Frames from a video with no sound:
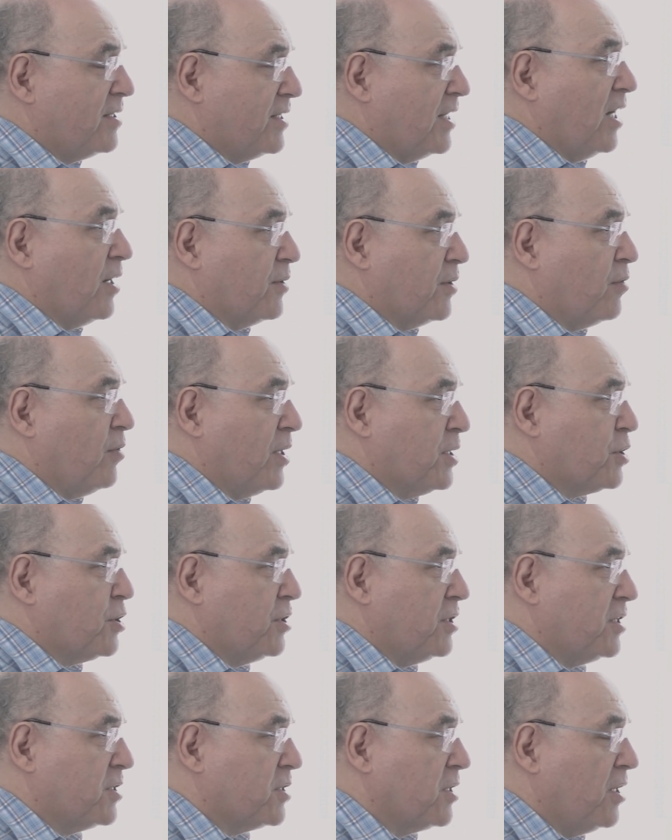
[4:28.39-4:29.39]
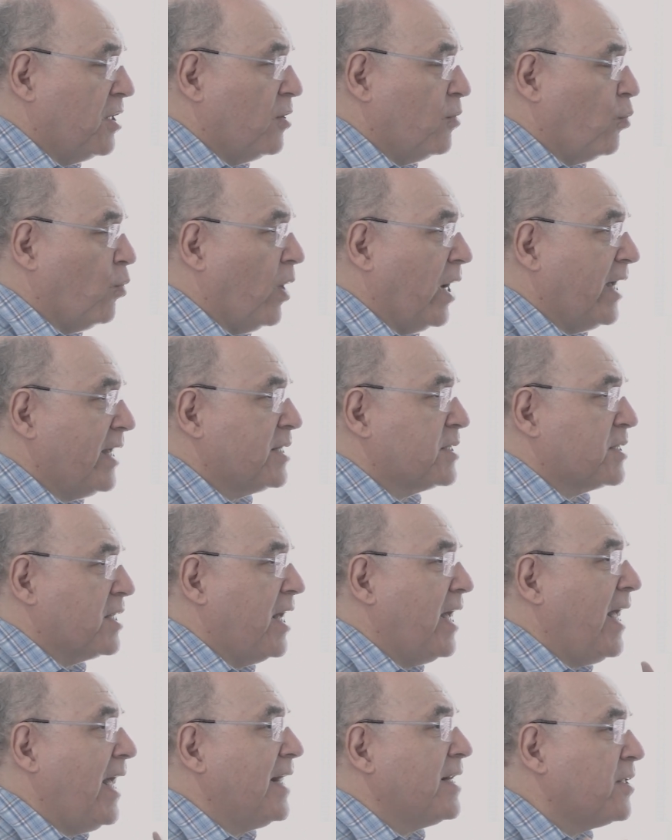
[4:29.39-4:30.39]
Now, the question is why is
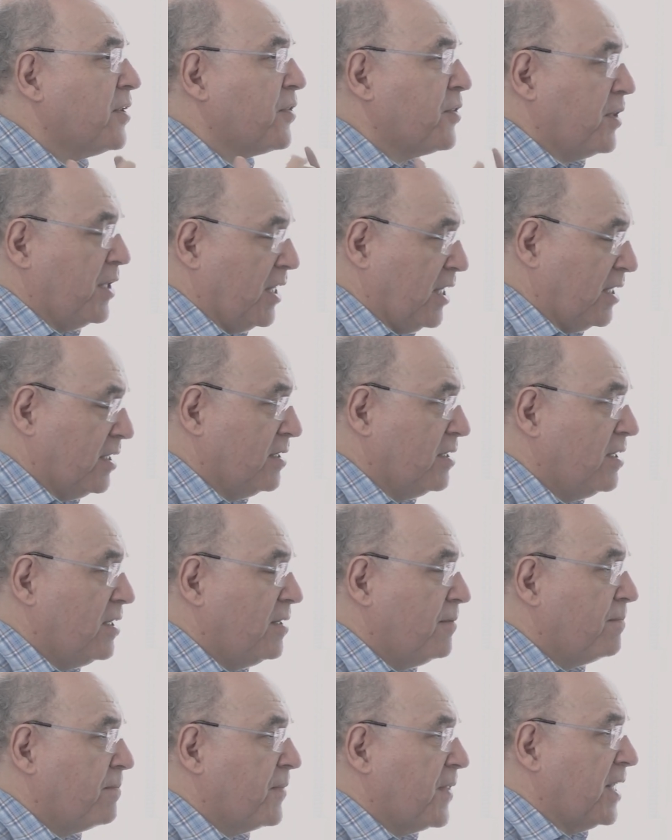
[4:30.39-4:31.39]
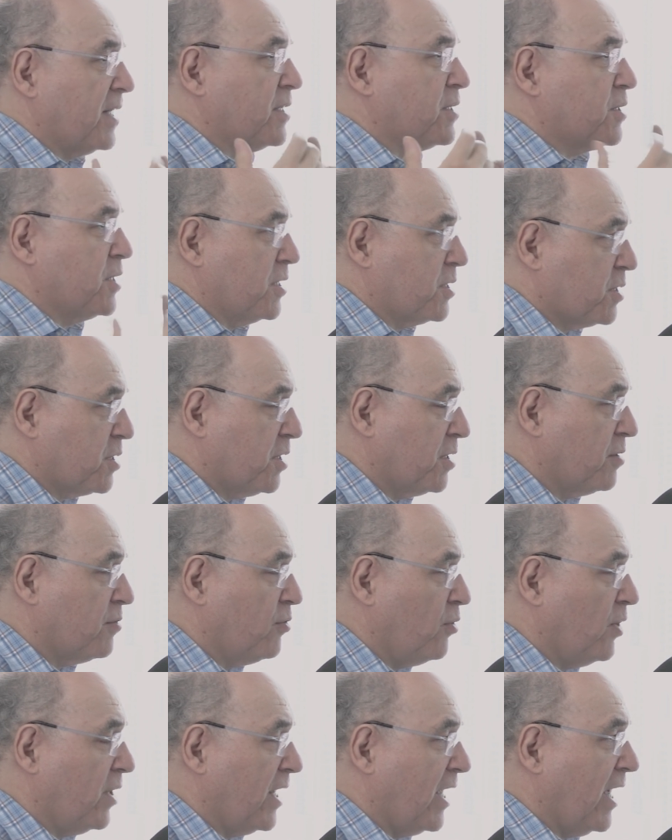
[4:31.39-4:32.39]
there anything that exists in the
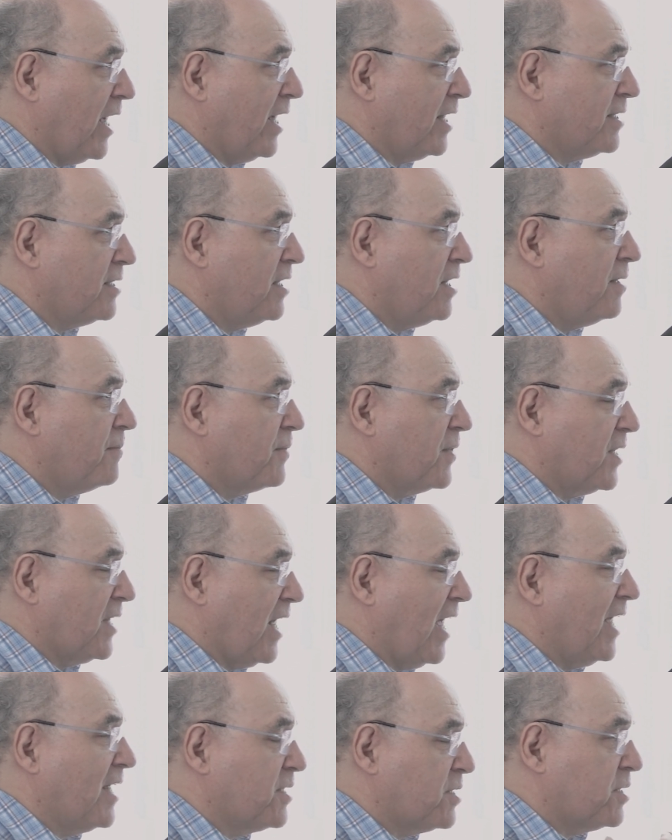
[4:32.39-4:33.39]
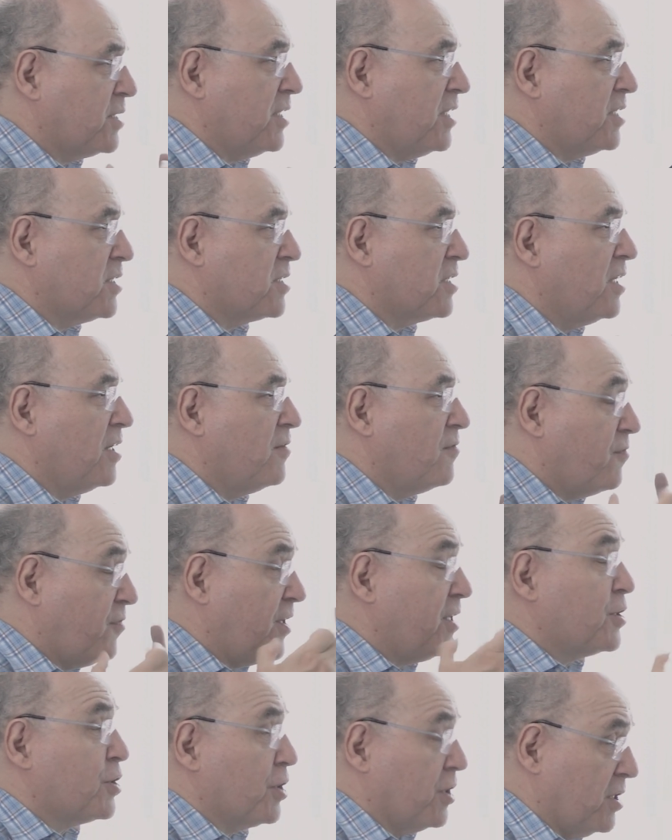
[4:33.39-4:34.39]
Ruliad that has these
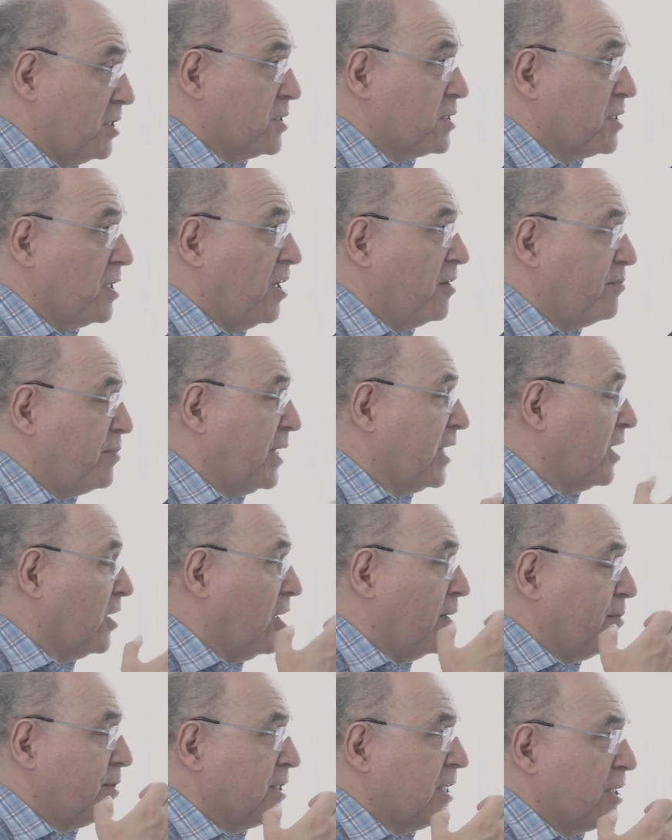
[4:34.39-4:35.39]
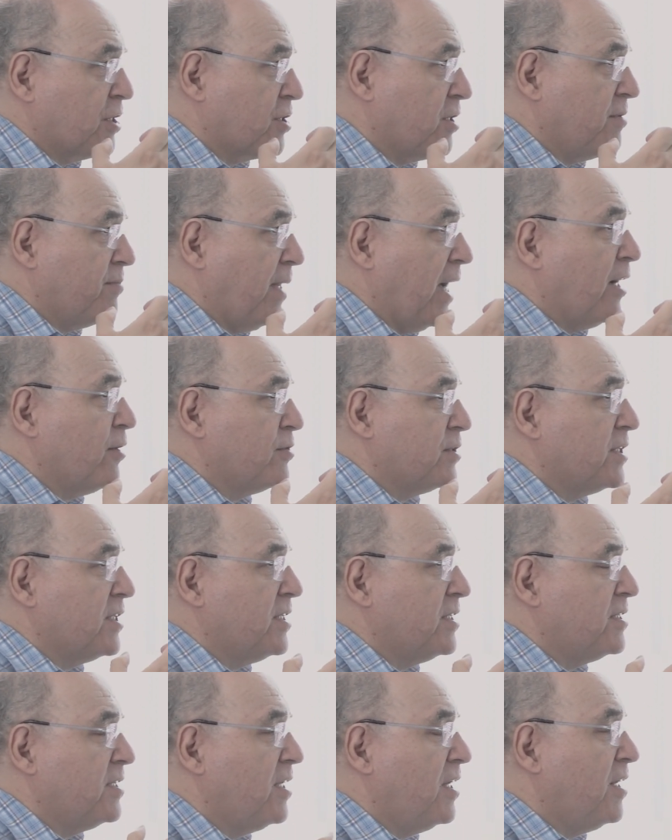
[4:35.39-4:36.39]
features of being computationally
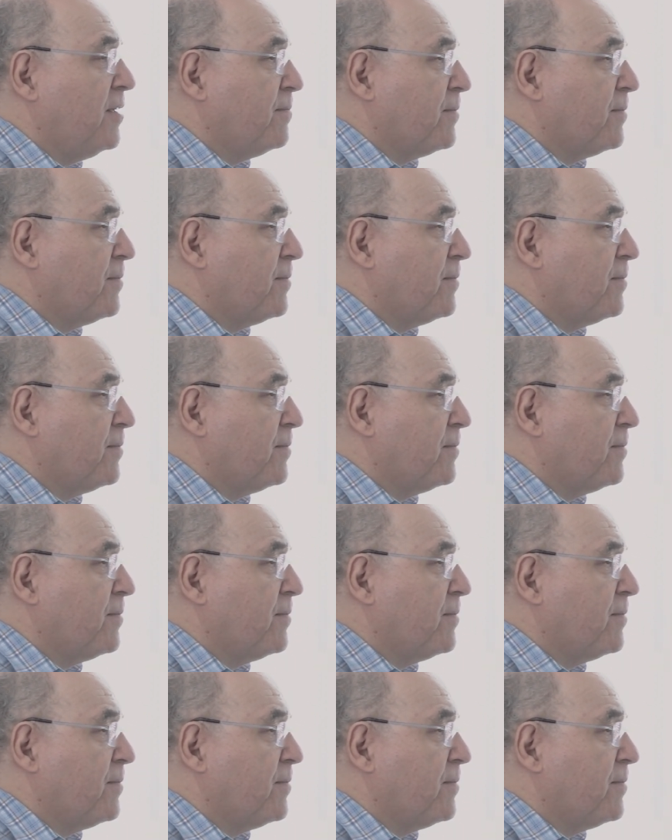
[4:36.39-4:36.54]
bounded?